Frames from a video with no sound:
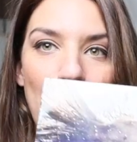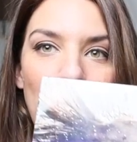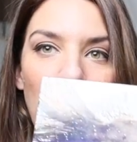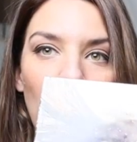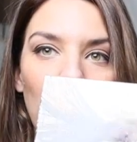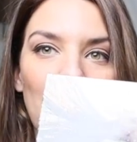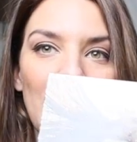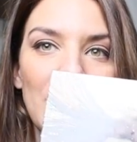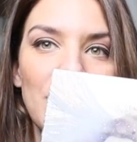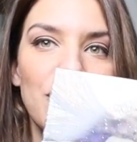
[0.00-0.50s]

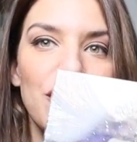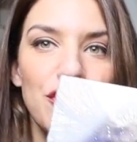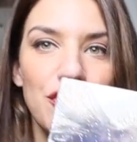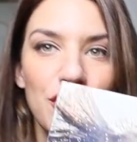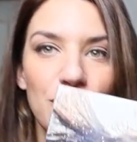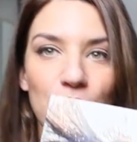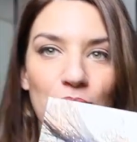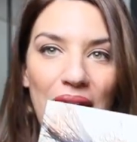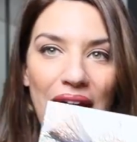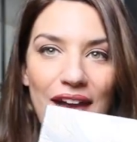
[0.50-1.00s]
but we
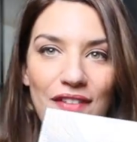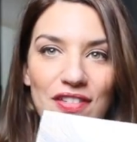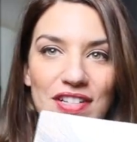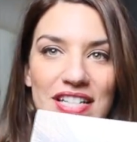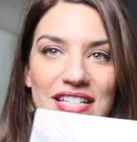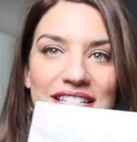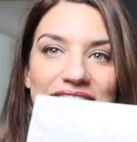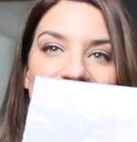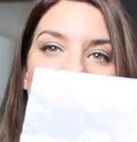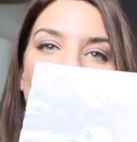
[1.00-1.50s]
do have an
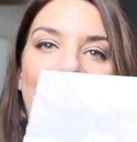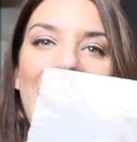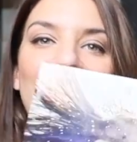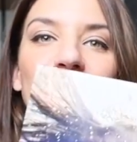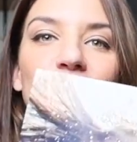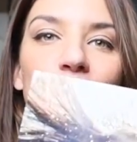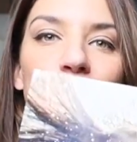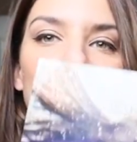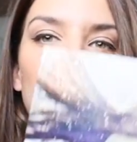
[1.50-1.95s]
entire